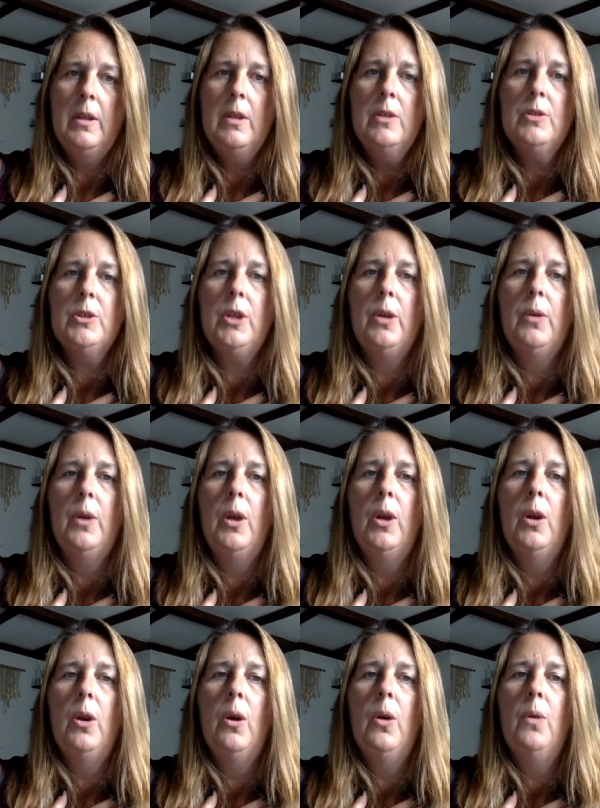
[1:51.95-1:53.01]
So,
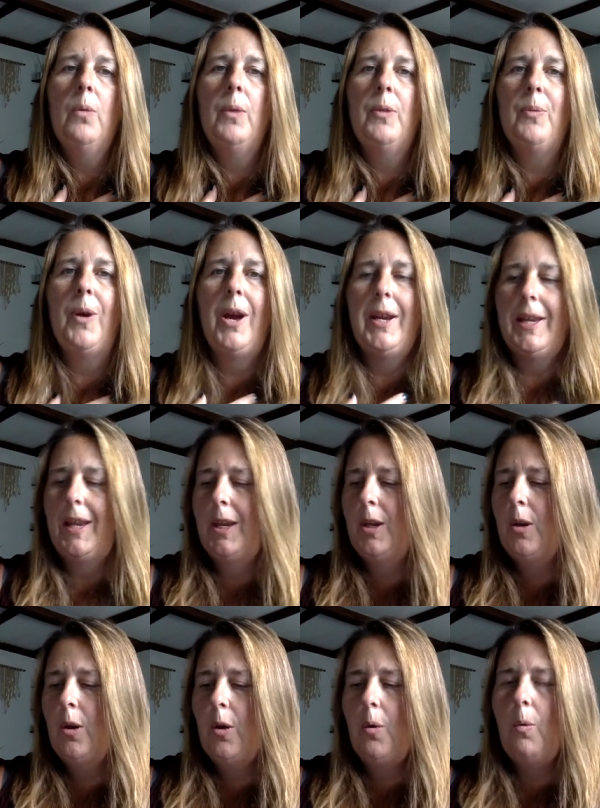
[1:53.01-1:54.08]
along with
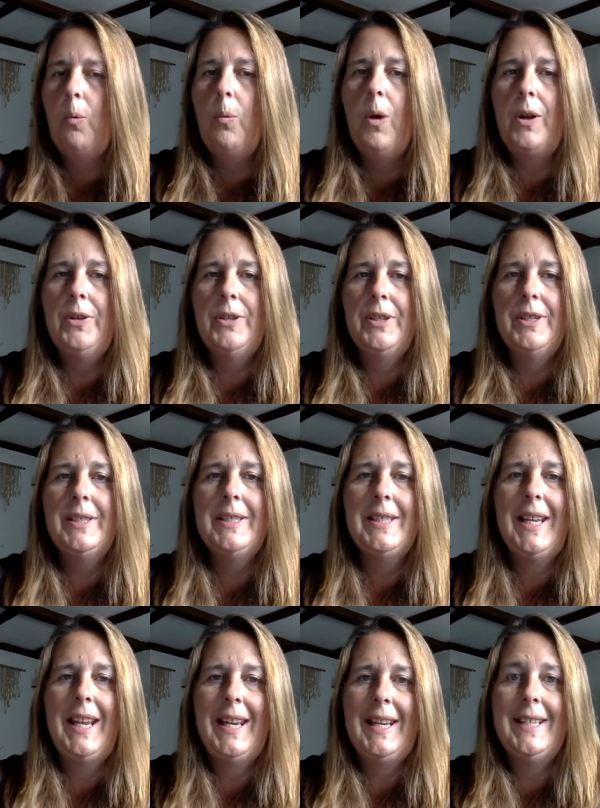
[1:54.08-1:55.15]
working wonders
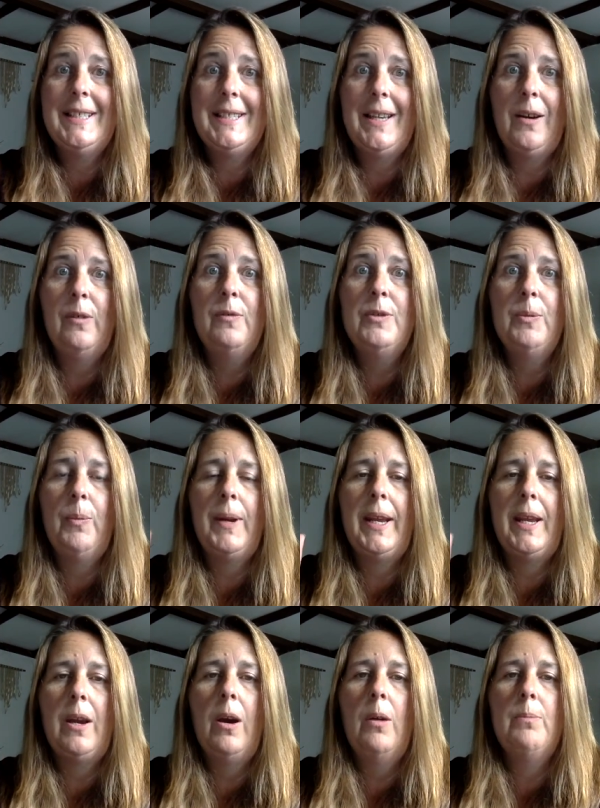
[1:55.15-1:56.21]
in itself when
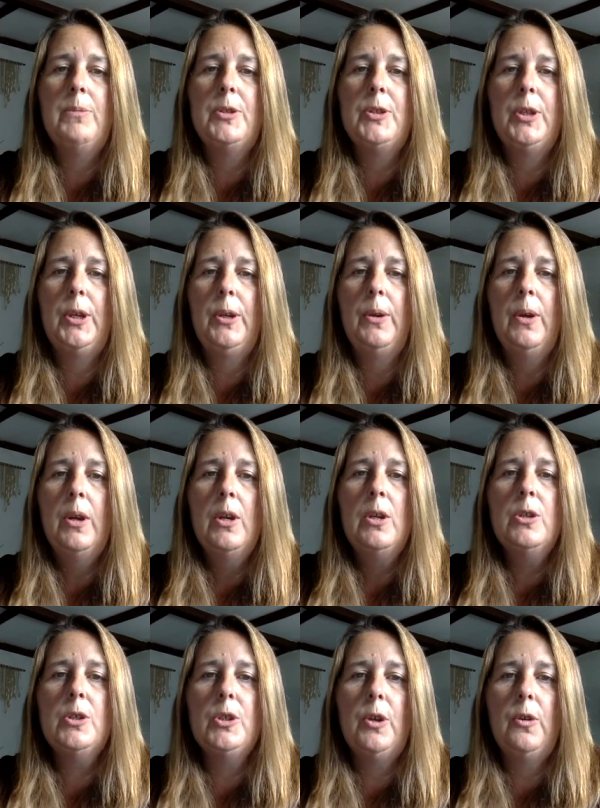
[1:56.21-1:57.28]
it comes to
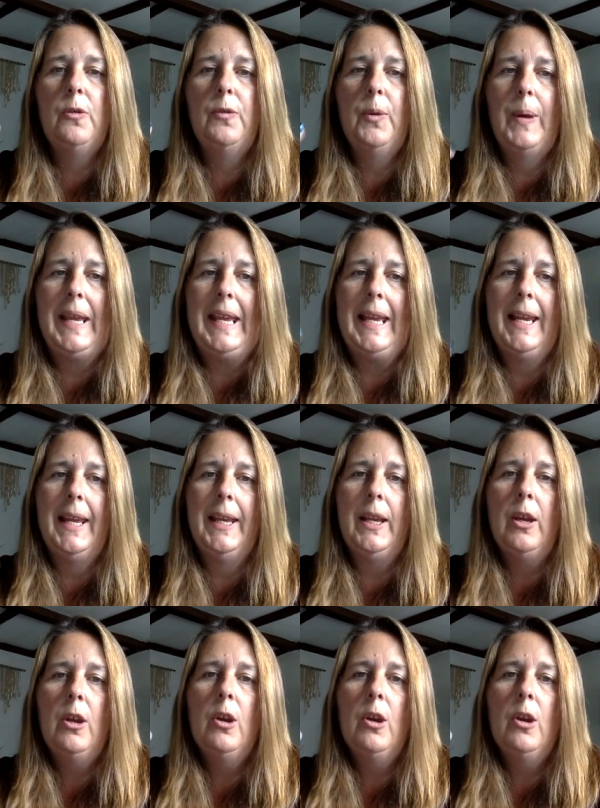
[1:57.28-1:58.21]
soulful healing.